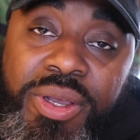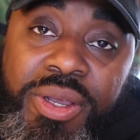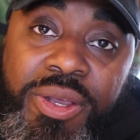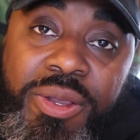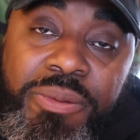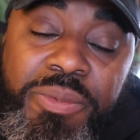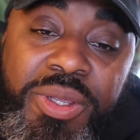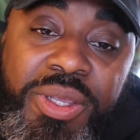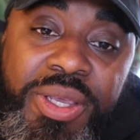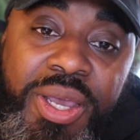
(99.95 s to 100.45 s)

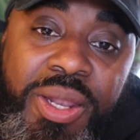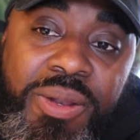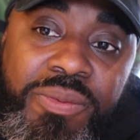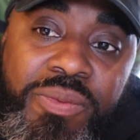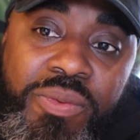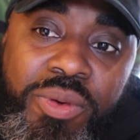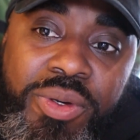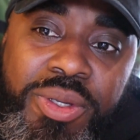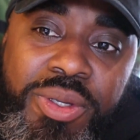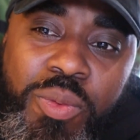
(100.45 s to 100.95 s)
Um, in
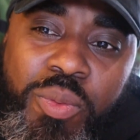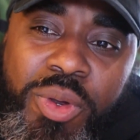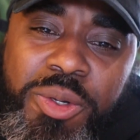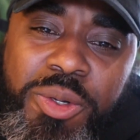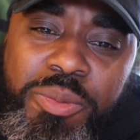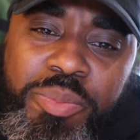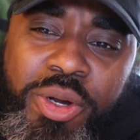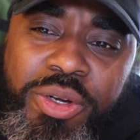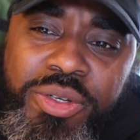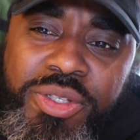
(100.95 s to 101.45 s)
California,
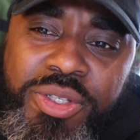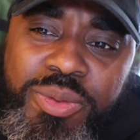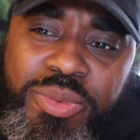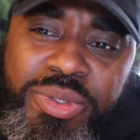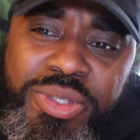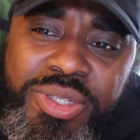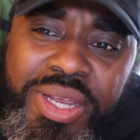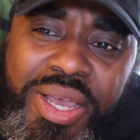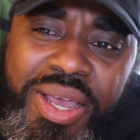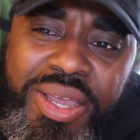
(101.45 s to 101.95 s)
one person
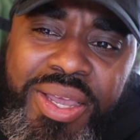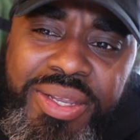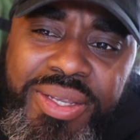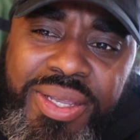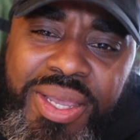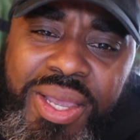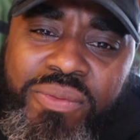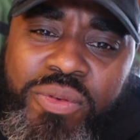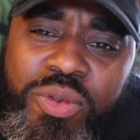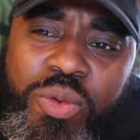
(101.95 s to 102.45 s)
was
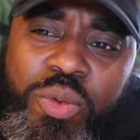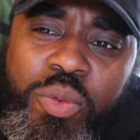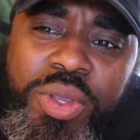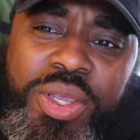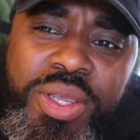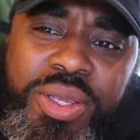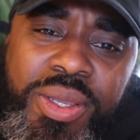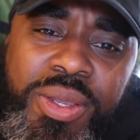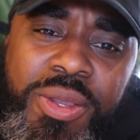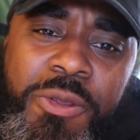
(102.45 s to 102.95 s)
dying every
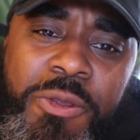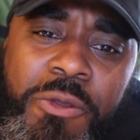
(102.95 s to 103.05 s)
week